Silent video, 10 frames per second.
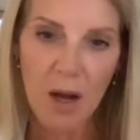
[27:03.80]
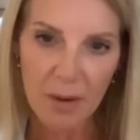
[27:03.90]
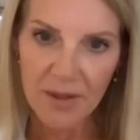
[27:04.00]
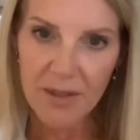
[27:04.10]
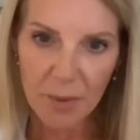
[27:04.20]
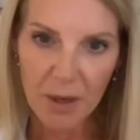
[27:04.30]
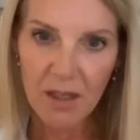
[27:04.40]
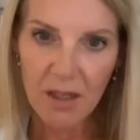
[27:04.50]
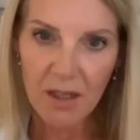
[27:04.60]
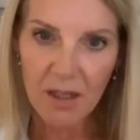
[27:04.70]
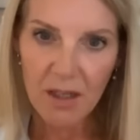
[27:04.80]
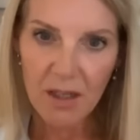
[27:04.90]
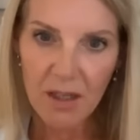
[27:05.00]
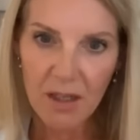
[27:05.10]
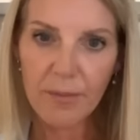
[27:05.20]
my perspective,
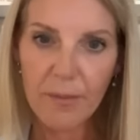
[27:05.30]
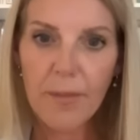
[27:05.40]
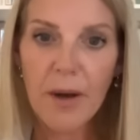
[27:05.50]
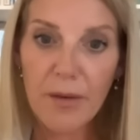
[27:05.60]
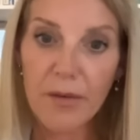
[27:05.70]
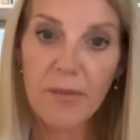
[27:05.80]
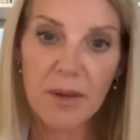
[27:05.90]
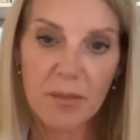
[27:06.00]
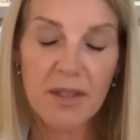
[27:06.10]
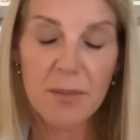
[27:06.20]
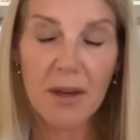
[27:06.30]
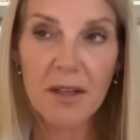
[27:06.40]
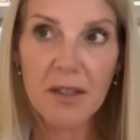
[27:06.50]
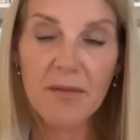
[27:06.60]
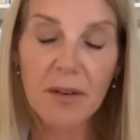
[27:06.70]
but from the
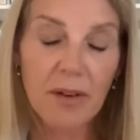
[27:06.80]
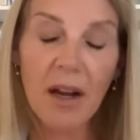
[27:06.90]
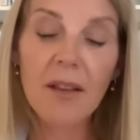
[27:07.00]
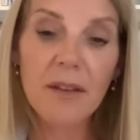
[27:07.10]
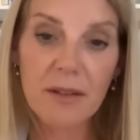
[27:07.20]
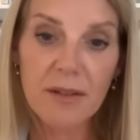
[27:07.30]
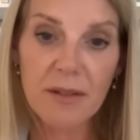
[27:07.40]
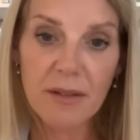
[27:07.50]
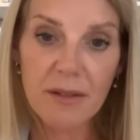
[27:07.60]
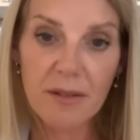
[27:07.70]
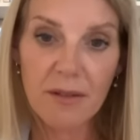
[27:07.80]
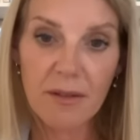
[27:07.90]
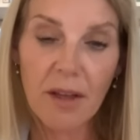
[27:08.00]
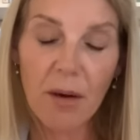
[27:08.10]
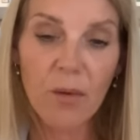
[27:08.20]
perspective of others
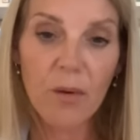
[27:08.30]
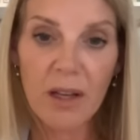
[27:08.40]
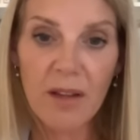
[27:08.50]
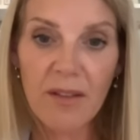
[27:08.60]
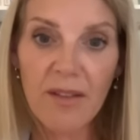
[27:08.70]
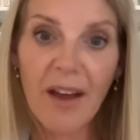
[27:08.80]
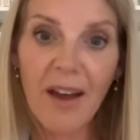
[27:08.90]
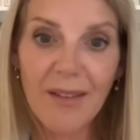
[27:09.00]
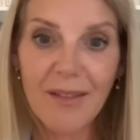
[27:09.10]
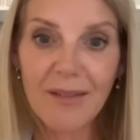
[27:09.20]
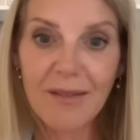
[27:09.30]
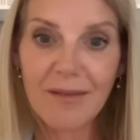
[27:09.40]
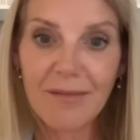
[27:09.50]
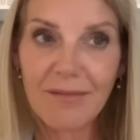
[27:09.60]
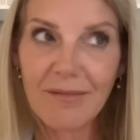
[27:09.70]
that were in that
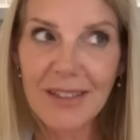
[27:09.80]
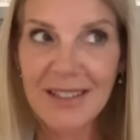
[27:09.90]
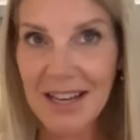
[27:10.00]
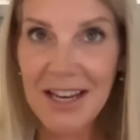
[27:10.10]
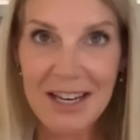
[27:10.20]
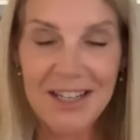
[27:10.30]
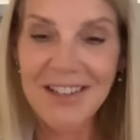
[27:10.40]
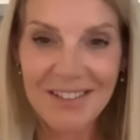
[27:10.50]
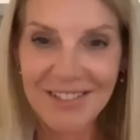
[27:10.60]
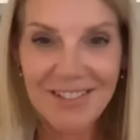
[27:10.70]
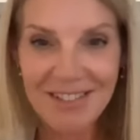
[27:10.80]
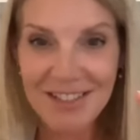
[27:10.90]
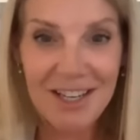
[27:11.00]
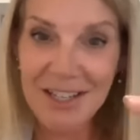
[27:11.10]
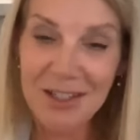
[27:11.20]
scene,
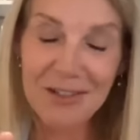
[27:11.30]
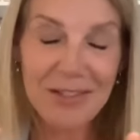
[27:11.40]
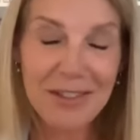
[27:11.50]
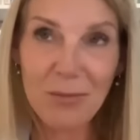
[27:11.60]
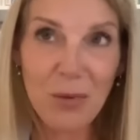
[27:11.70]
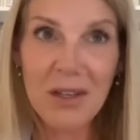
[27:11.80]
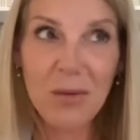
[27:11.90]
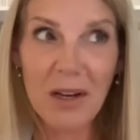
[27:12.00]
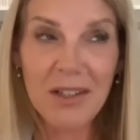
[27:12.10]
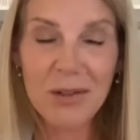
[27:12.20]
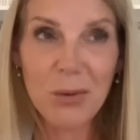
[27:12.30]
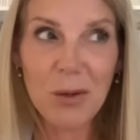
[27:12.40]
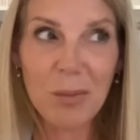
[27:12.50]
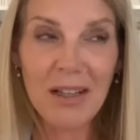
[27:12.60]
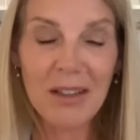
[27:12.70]
it's a weird way to
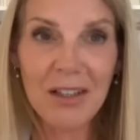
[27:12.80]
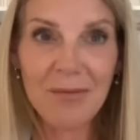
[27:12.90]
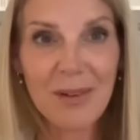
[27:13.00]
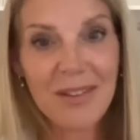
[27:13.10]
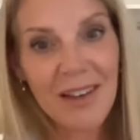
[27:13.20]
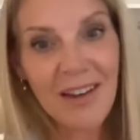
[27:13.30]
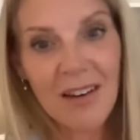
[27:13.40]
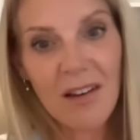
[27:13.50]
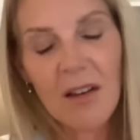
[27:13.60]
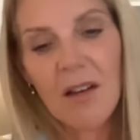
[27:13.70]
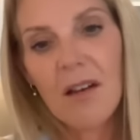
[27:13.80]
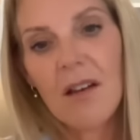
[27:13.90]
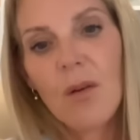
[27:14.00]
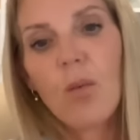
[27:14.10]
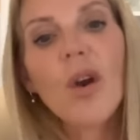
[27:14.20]
talk about life, but that
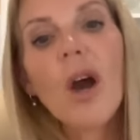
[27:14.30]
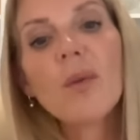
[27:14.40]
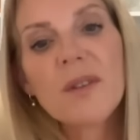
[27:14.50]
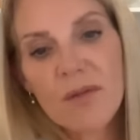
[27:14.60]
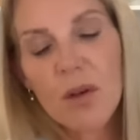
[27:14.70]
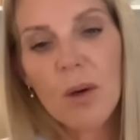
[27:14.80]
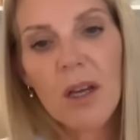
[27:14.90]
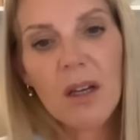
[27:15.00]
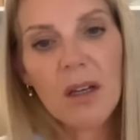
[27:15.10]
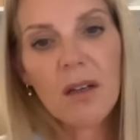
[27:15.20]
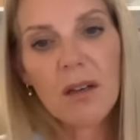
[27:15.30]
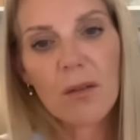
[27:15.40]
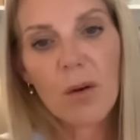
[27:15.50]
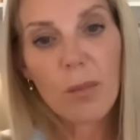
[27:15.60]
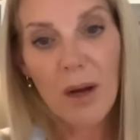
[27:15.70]
what I was viewing
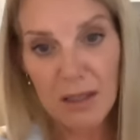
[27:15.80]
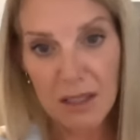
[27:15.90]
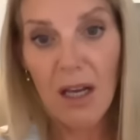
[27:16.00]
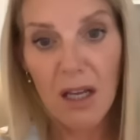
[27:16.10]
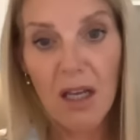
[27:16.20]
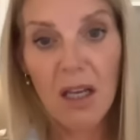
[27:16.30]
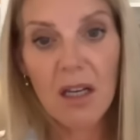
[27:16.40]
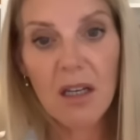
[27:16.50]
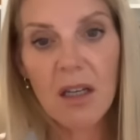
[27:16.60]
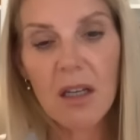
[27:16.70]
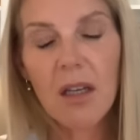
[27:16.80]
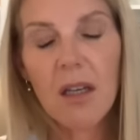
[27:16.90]
or partaking in,